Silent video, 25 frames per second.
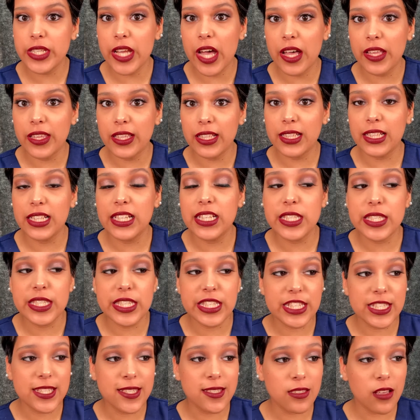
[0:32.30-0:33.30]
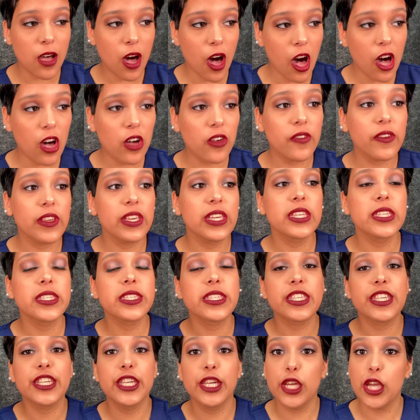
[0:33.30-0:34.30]
on the list is
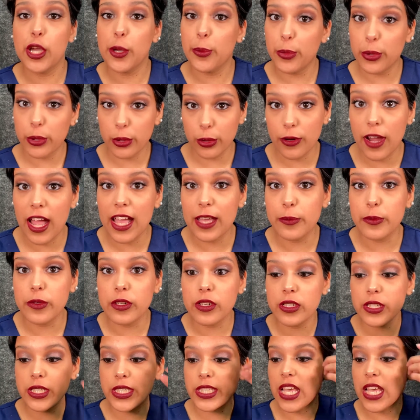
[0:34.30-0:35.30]
obviously primers.